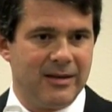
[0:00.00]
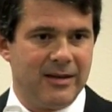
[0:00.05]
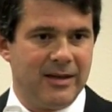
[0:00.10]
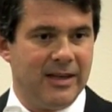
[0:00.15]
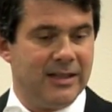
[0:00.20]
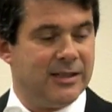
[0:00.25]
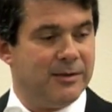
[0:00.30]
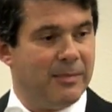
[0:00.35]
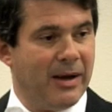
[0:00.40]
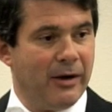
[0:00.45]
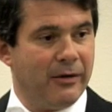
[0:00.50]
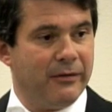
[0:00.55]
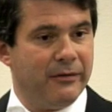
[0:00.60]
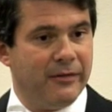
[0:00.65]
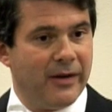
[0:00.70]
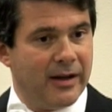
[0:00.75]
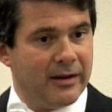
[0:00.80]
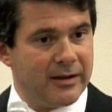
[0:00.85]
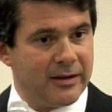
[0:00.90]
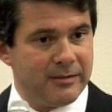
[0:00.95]
It's about
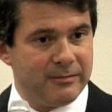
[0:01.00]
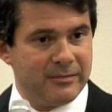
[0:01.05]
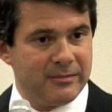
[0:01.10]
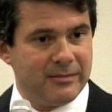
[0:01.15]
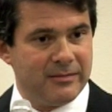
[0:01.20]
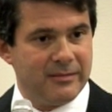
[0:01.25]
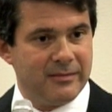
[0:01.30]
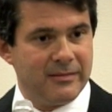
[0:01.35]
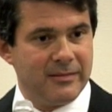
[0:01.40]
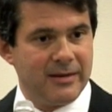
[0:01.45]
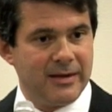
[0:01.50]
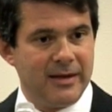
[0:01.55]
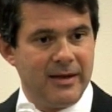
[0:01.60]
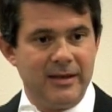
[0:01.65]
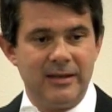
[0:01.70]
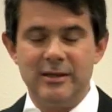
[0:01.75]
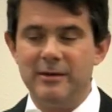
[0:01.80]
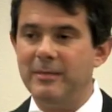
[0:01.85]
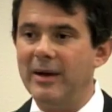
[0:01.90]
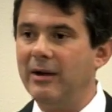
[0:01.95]
volume,
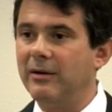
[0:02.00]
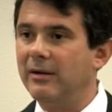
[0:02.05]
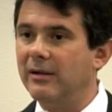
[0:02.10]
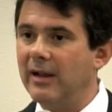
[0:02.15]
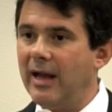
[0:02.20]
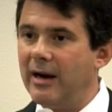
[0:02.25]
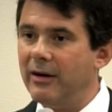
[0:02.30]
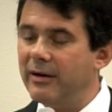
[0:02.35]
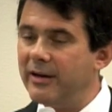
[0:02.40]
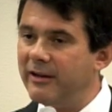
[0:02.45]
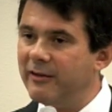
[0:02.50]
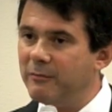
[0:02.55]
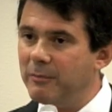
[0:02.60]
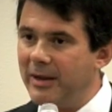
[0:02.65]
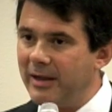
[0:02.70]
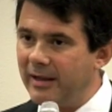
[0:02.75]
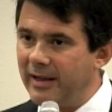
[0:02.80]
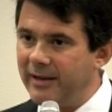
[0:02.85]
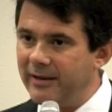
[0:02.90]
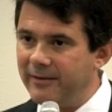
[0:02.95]
it's about clarity of
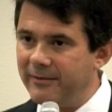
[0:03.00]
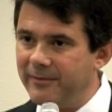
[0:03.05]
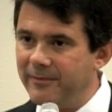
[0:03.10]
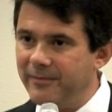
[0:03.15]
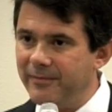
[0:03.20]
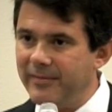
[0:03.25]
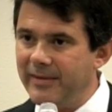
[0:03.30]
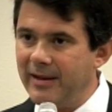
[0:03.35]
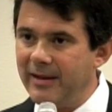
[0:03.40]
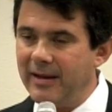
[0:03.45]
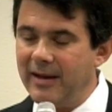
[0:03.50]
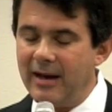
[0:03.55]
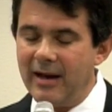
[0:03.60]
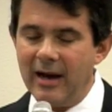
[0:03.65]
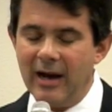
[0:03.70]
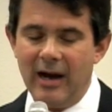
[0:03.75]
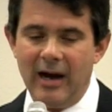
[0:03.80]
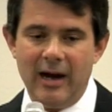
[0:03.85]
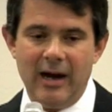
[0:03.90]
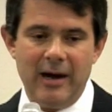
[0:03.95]
billing,
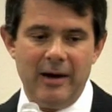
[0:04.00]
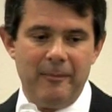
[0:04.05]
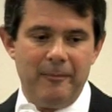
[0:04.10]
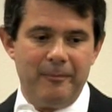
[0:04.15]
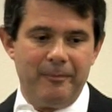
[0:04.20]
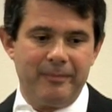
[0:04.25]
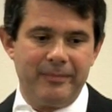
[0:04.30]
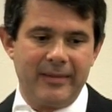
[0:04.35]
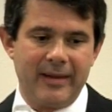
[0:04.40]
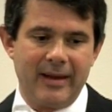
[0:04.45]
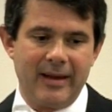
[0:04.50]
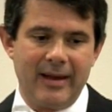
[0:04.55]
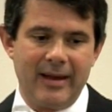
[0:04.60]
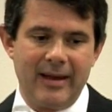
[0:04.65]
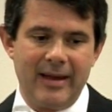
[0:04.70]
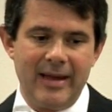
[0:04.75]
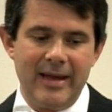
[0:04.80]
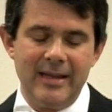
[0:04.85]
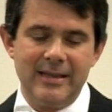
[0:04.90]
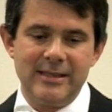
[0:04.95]
um,
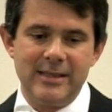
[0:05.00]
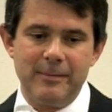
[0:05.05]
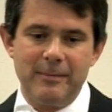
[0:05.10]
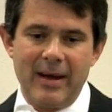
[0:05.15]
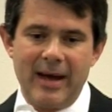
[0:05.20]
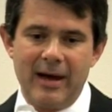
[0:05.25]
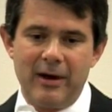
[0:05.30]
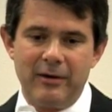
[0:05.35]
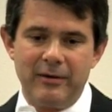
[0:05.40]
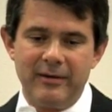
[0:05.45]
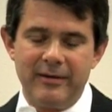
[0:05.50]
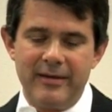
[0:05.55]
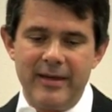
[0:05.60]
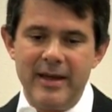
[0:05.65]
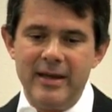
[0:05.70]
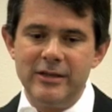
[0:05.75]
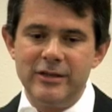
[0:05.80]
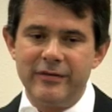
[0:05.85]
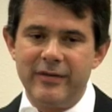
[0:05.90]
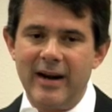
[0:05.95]
it's about
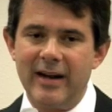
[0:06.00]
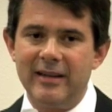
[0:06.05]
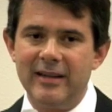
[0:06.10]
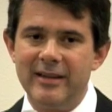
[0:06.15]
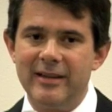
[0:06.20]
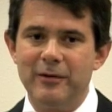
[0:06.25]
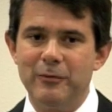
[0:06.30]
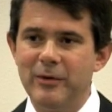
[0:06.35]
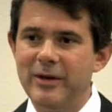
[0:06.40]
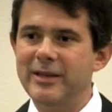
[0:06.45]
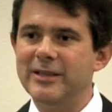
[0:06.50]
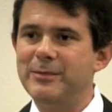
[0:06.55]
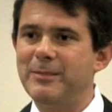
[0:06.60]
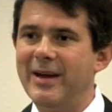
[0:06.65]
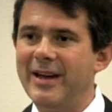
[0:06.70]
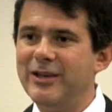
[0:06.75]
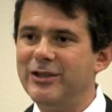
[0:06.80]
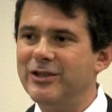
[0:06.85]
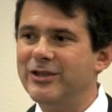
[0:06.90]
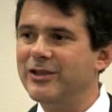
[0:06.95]
things, frankly, that we as
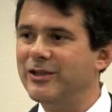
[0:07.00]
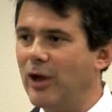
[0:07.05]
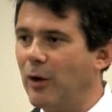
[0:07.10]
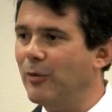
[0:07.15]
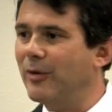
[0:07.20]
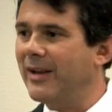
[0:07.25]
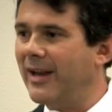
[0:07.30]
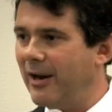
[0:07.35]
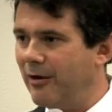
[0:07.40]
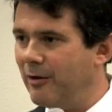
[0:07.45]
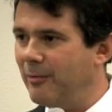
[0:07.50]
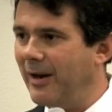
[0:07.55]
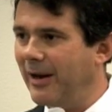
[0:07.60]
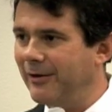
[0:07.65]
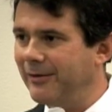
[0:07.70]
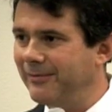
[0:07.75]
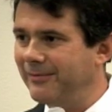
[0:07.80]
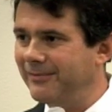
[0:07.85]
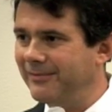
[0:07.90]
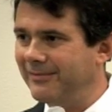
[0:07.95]
patients don't care about.
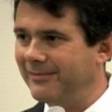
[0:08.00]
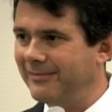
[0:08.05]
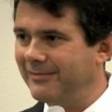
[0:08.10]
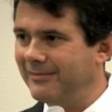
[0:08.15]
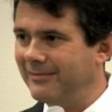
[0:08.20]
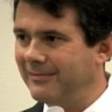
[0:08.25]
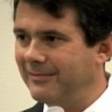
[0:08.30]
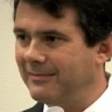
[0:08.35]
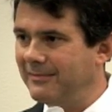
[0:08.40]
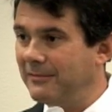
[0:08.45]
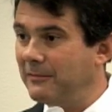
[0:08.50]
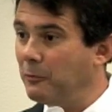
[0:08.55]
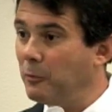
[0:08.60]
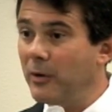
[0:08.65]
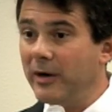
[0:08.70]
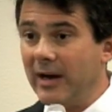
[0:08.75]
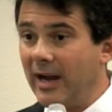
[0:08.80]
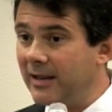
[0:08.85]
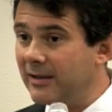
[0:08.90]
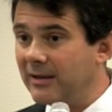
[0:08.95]

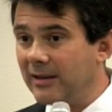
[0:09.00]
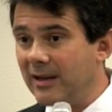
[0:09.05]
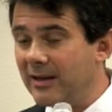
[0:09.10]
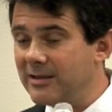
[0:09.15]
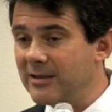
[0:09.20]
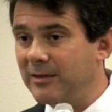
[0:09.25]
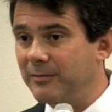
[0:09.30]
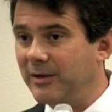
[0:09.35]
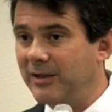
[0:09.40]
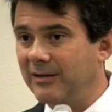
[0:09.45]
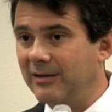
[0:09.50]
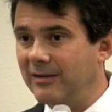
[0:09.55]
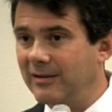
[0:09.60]
We're not the customer.